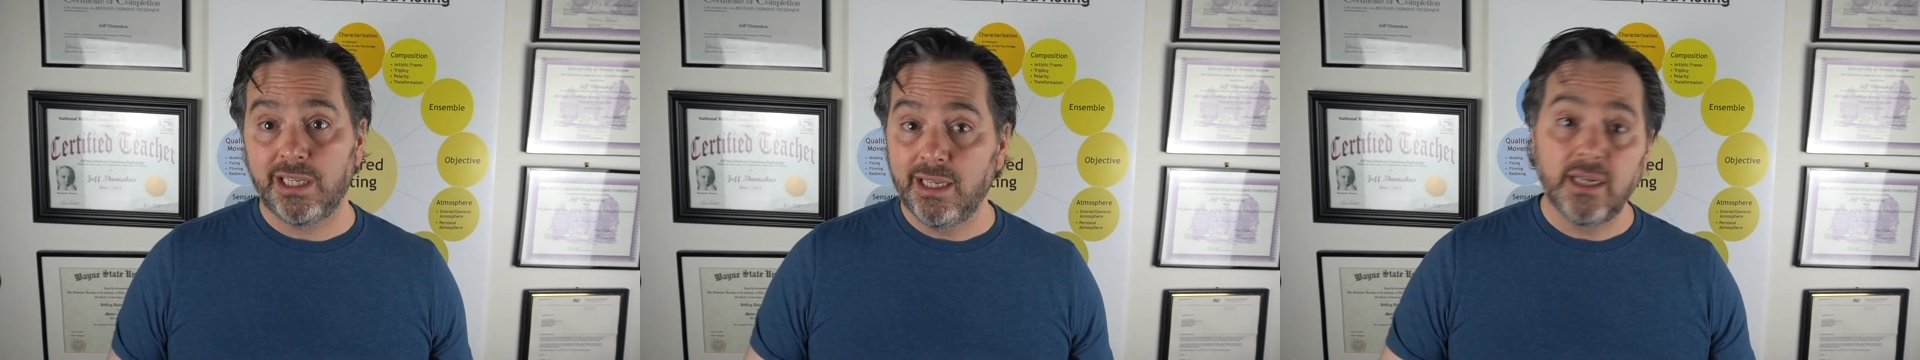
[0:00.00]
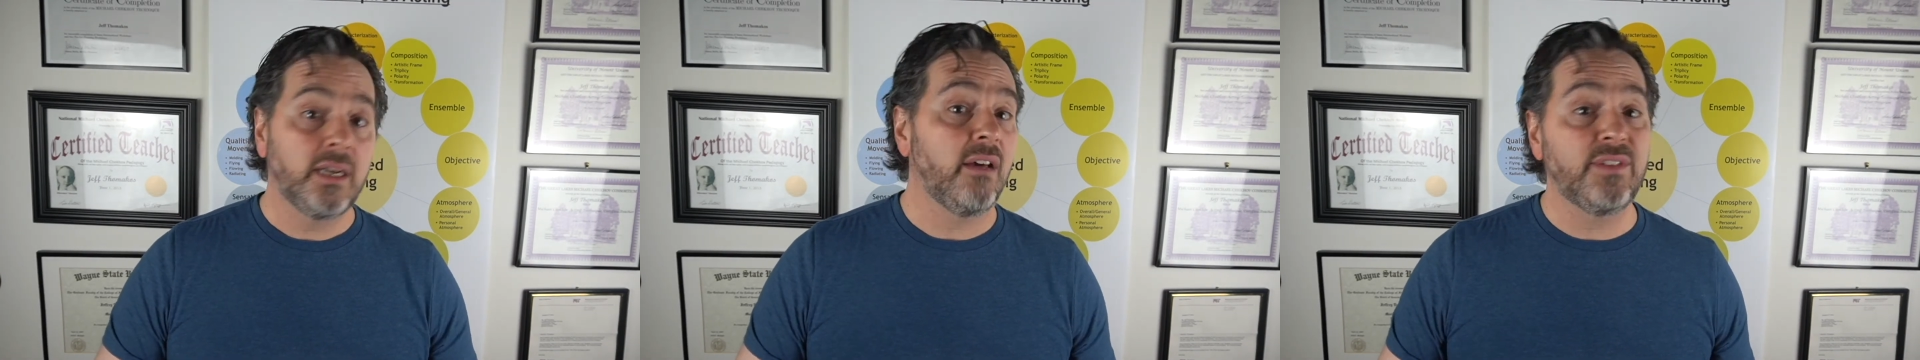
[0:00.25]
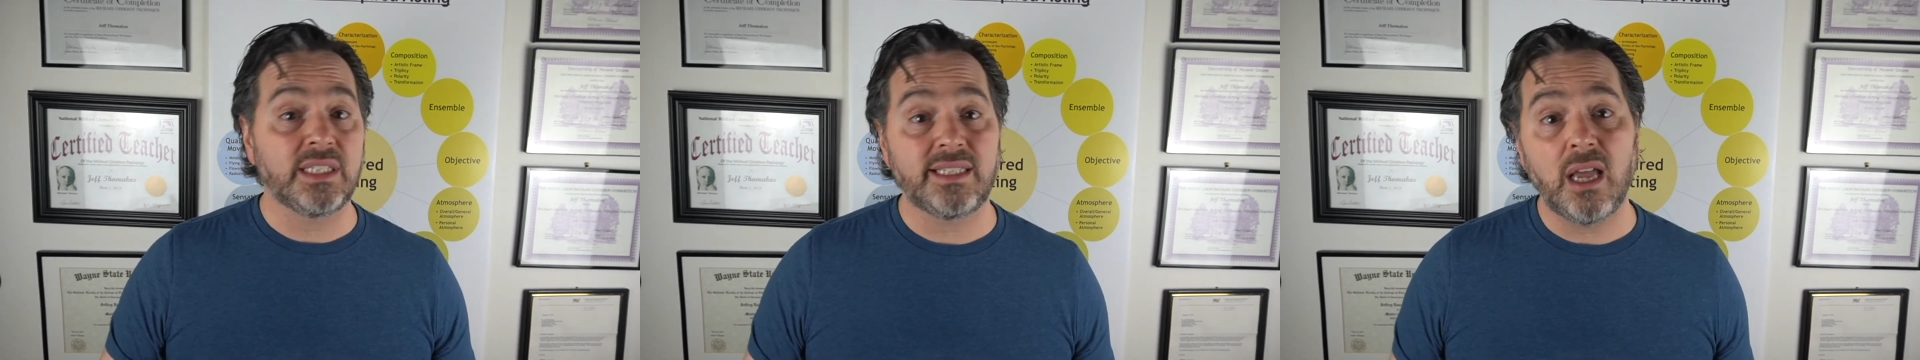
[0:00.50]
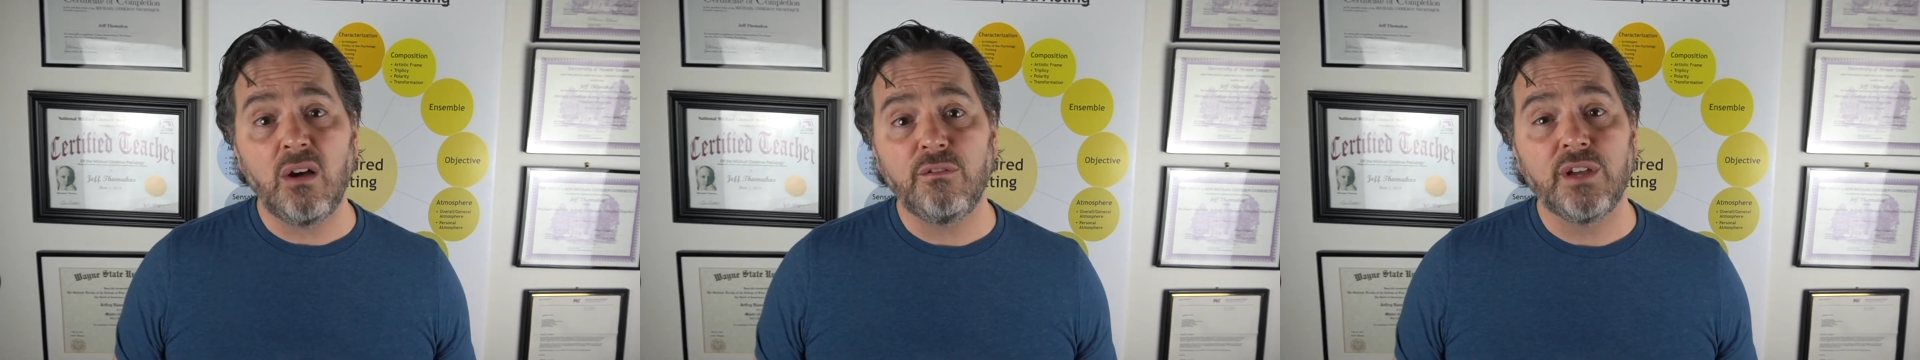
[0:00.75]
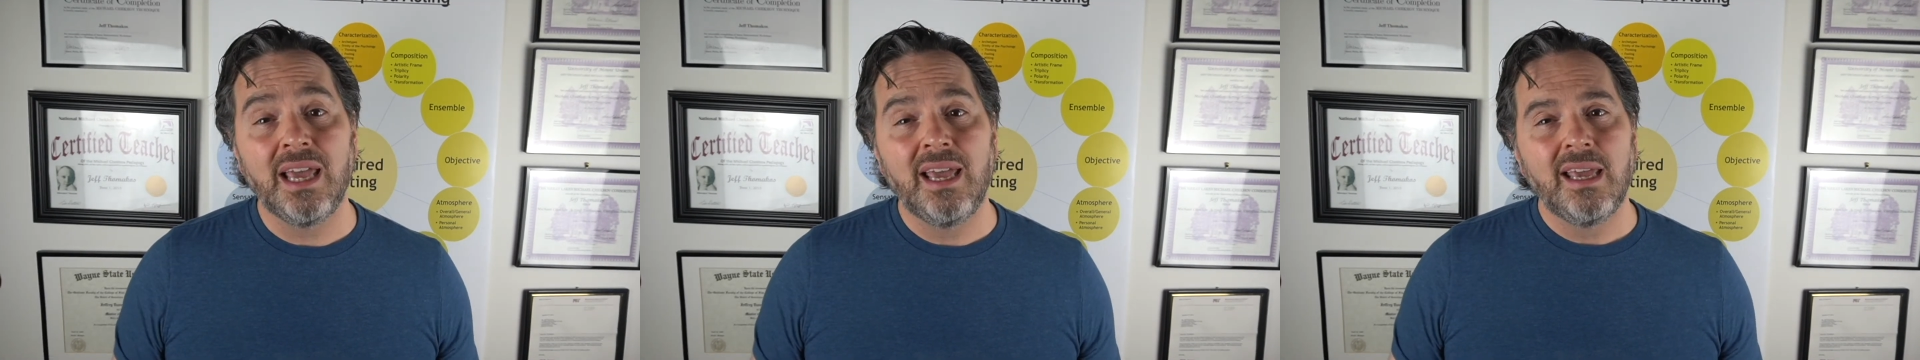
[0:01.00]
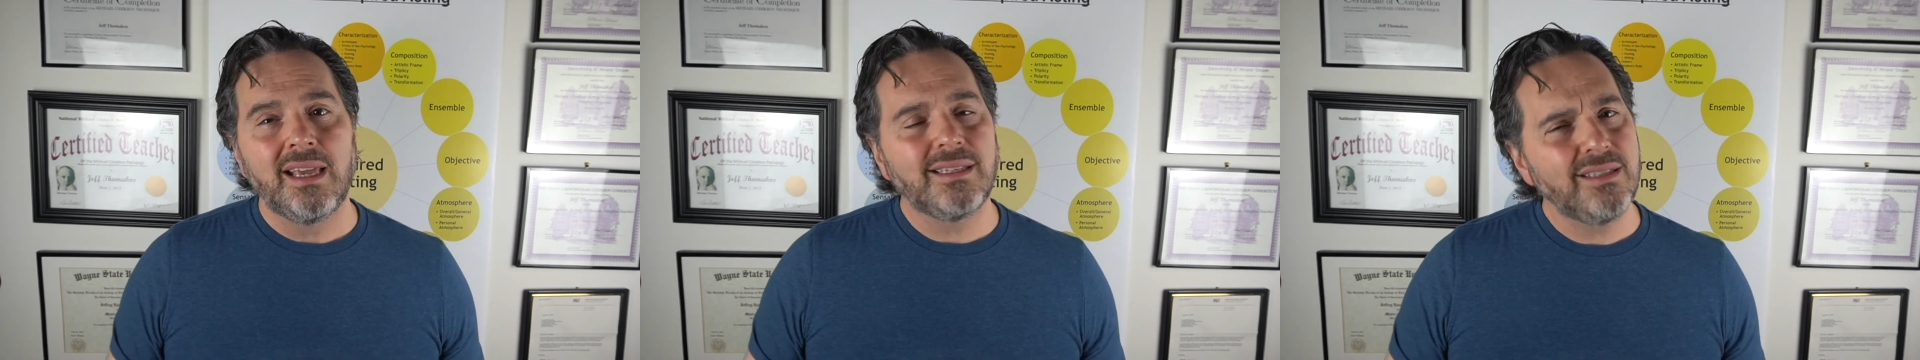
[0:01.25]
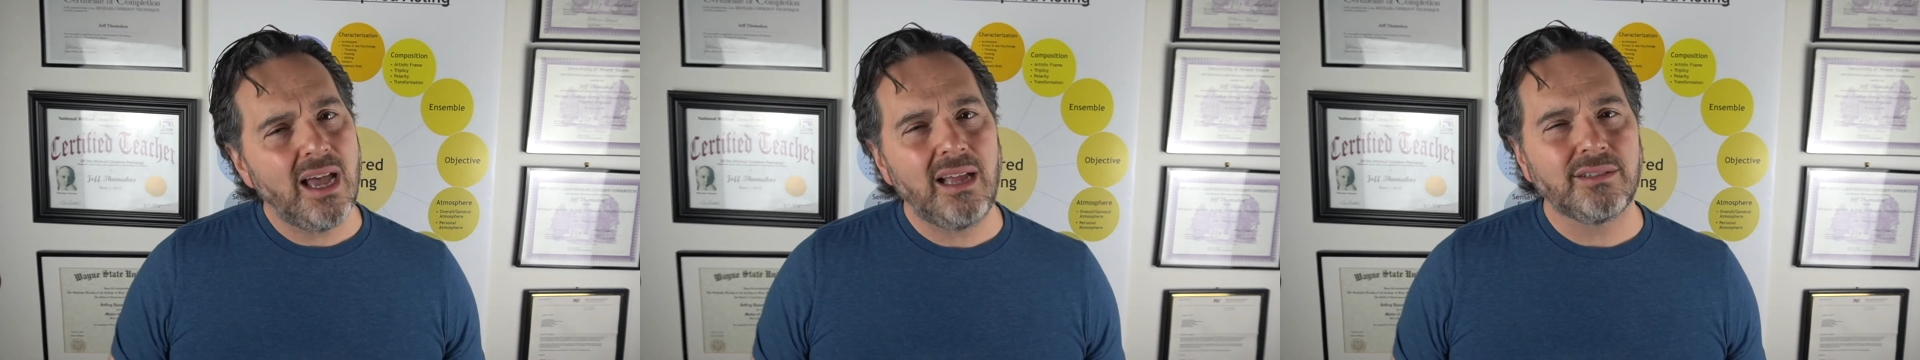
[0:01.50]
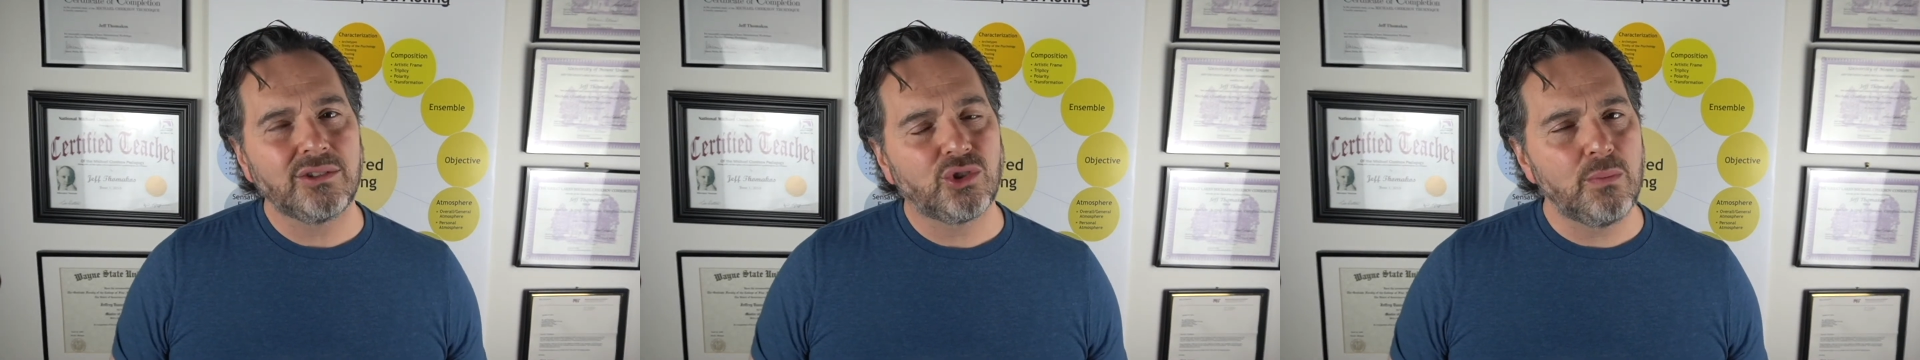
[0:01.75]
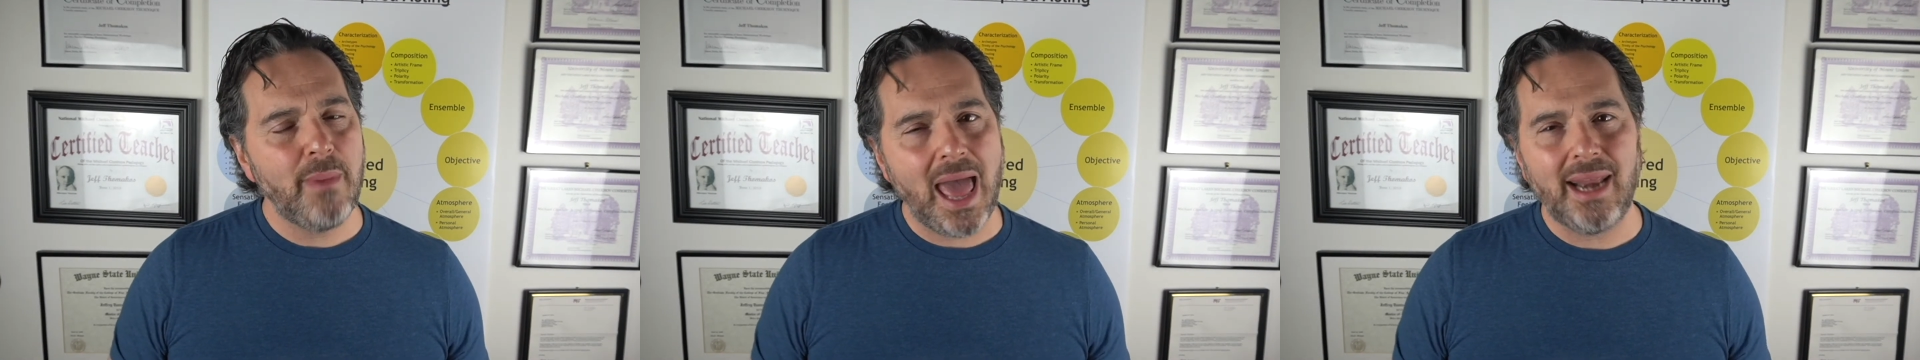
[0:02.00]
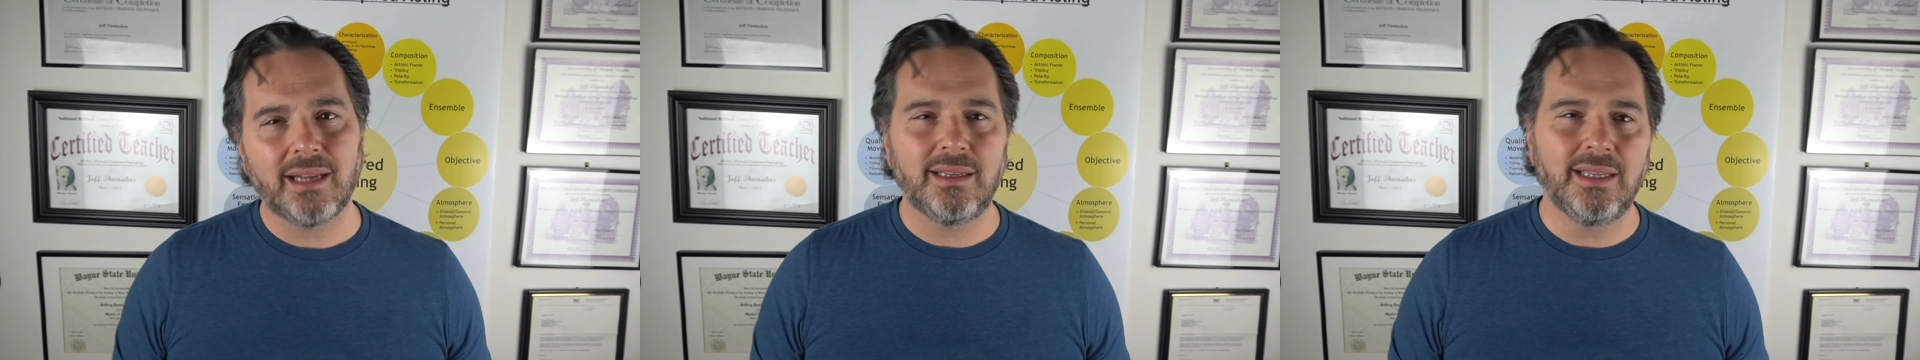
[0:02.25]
in and of itself, is not dramatically